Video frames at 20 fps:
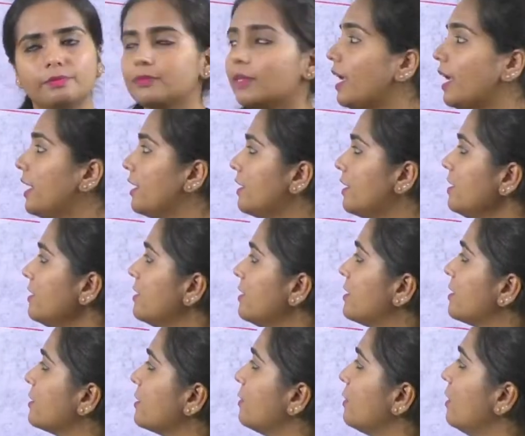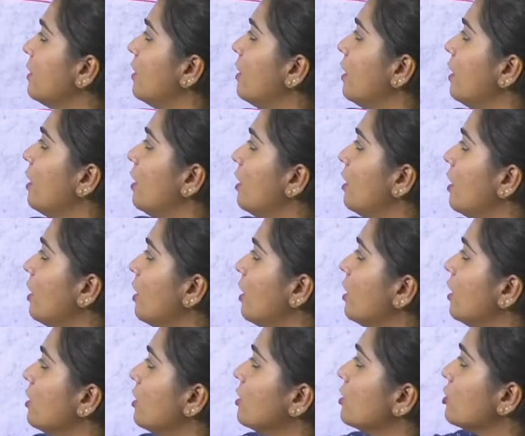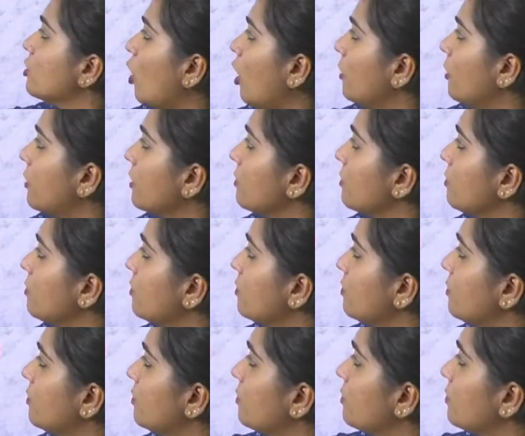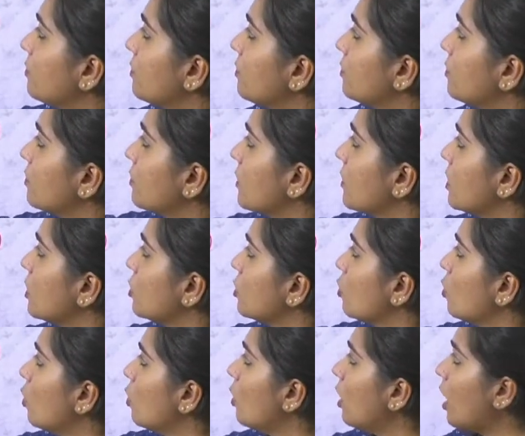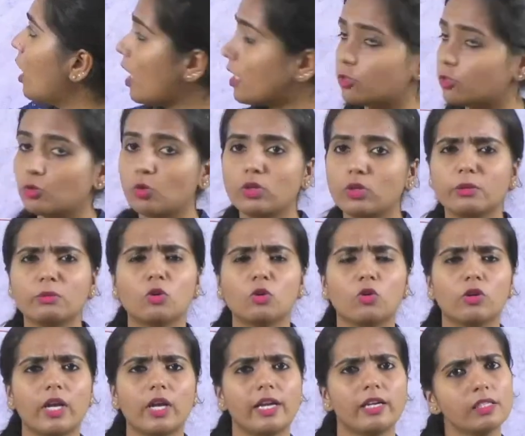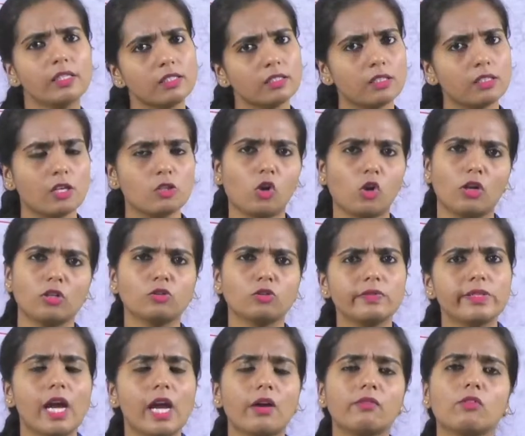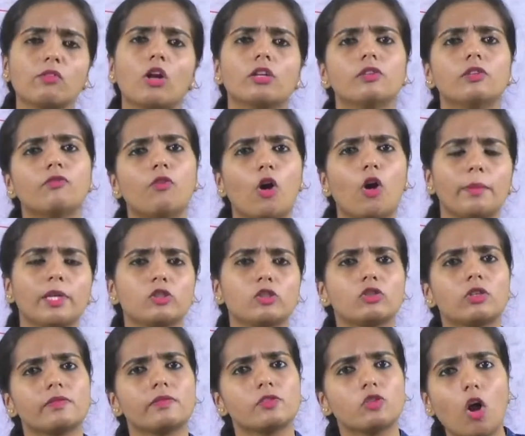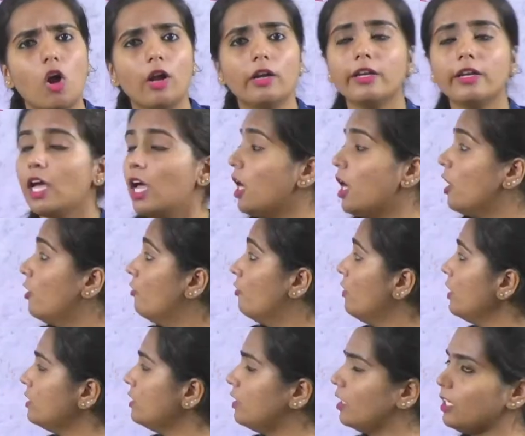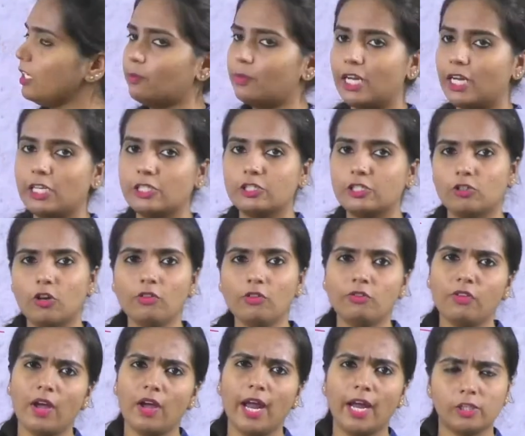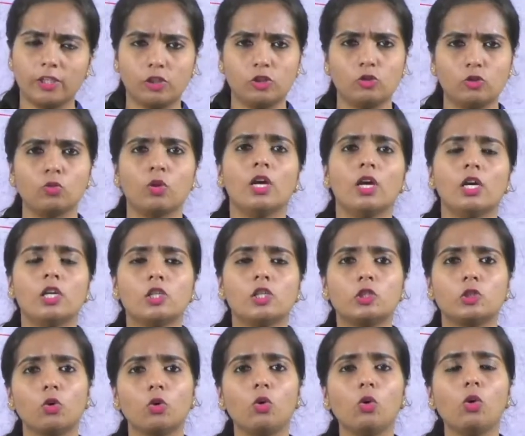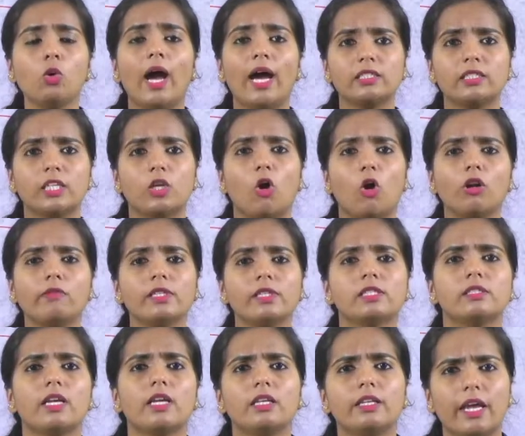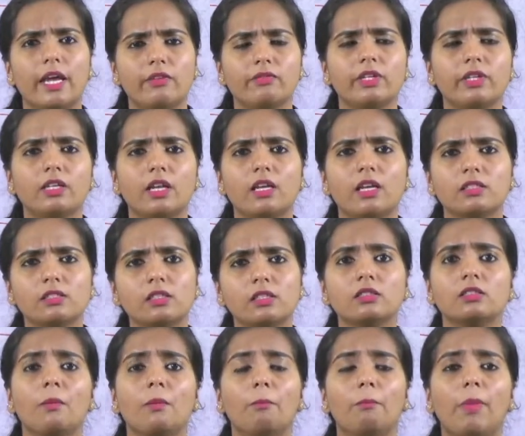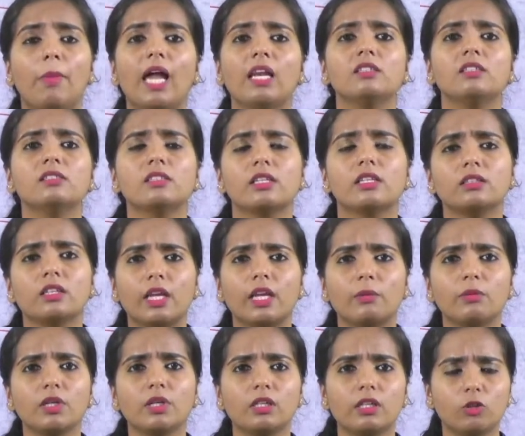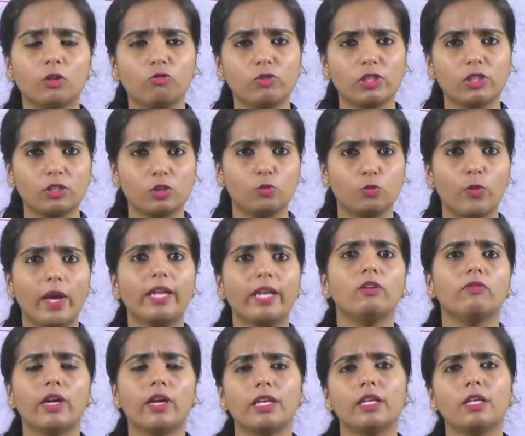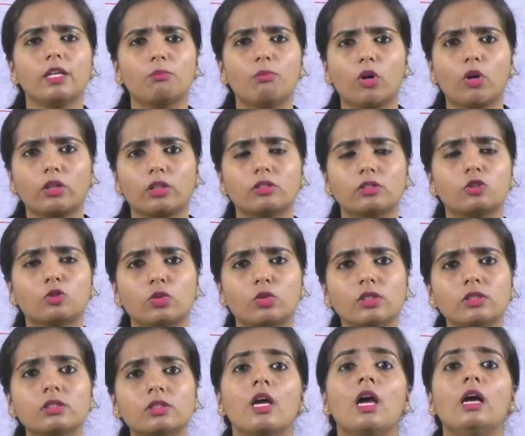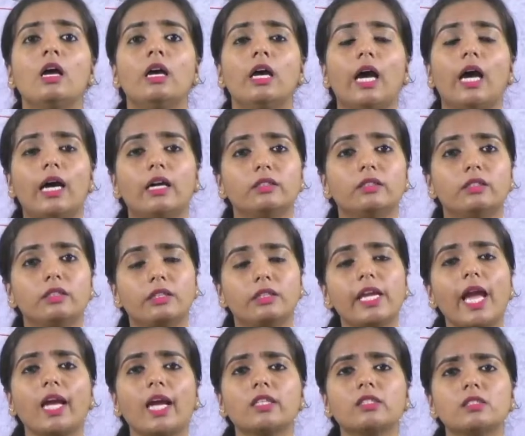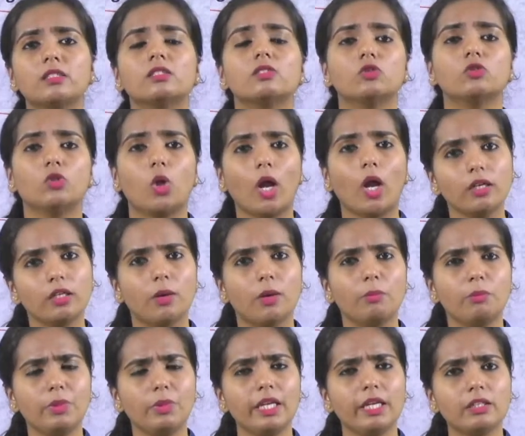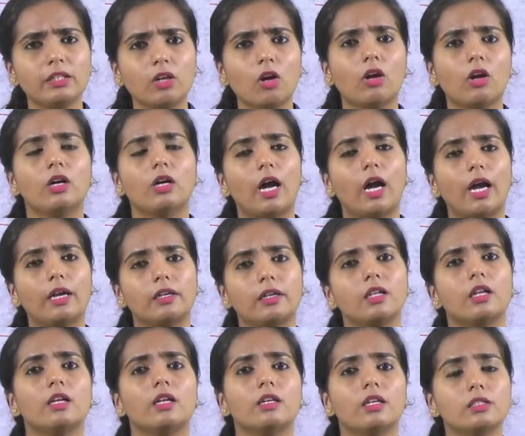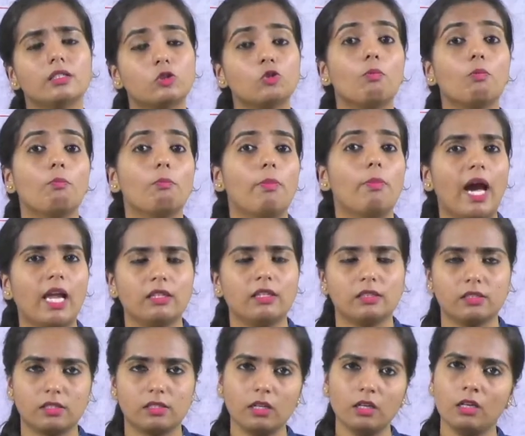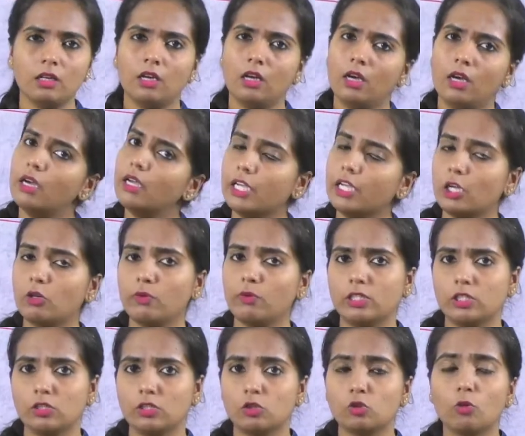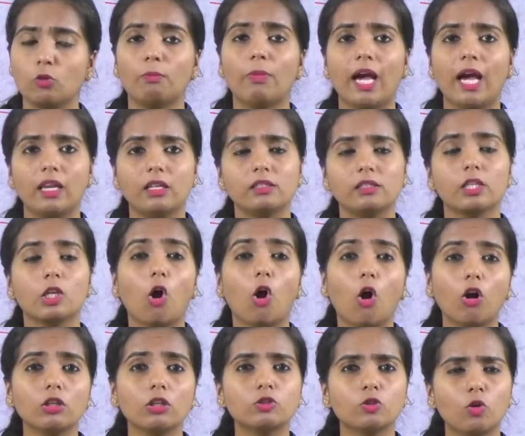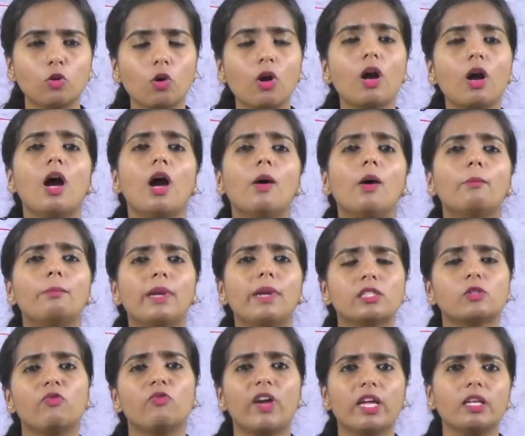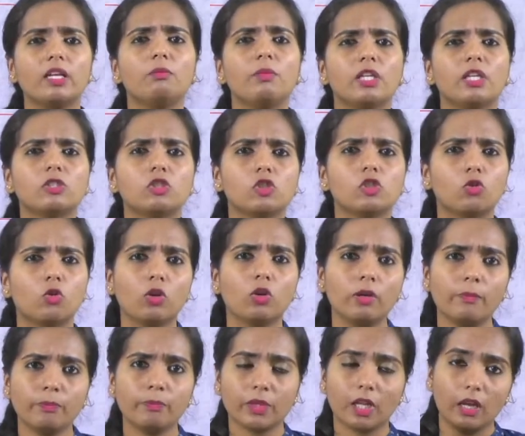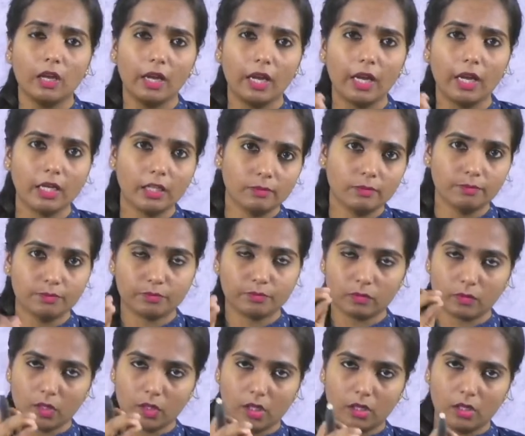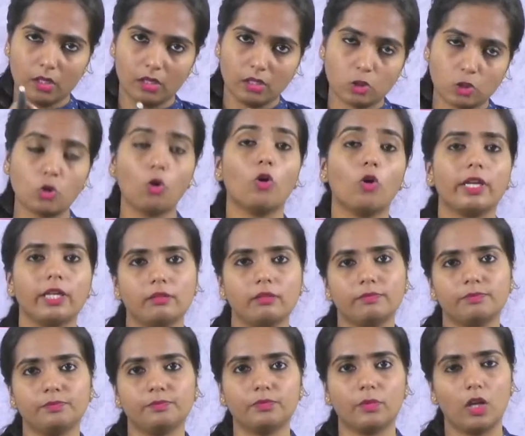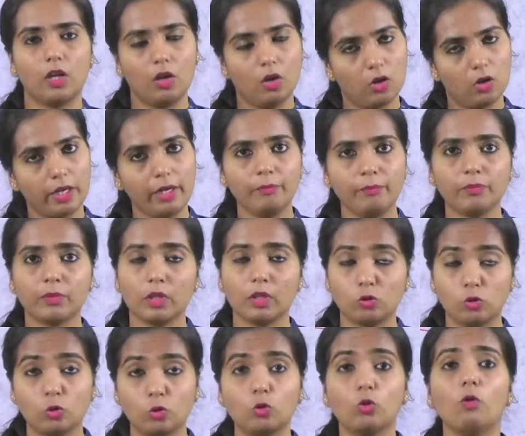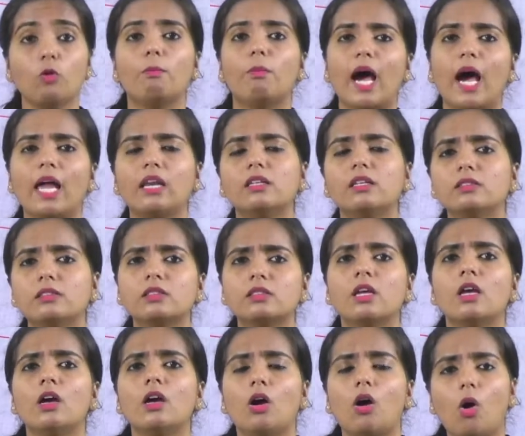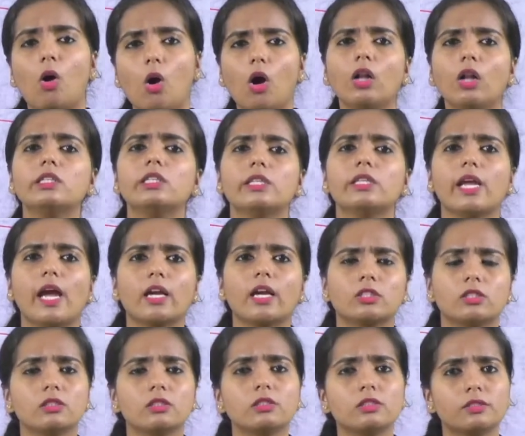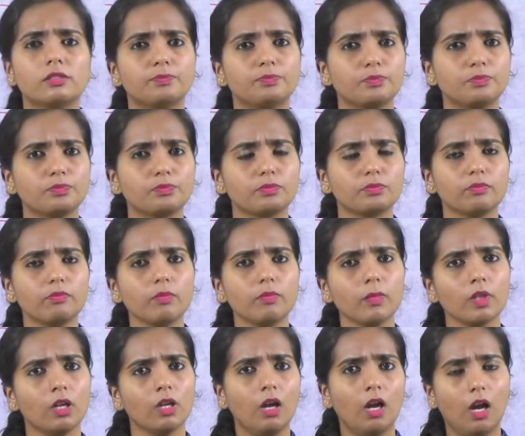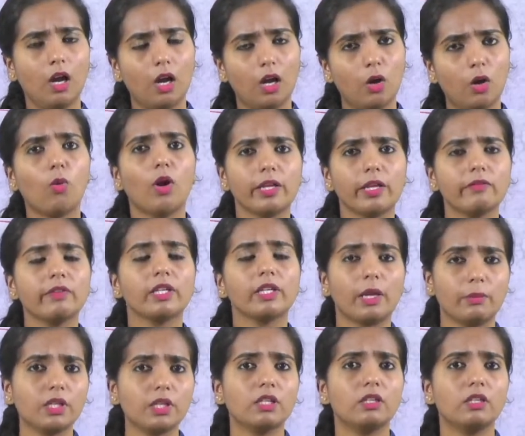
It is salt. So our sodium chloride is salt. So we have got the formation of salt with the liberation of H2. So as I always tell in every classes, balancing the chemical equation is very, very important, students. The reaction is not complete until unless you balance the equation. So balancing also plays a very major role in scoring. Okay, to do balance all the reactions, whatever chemical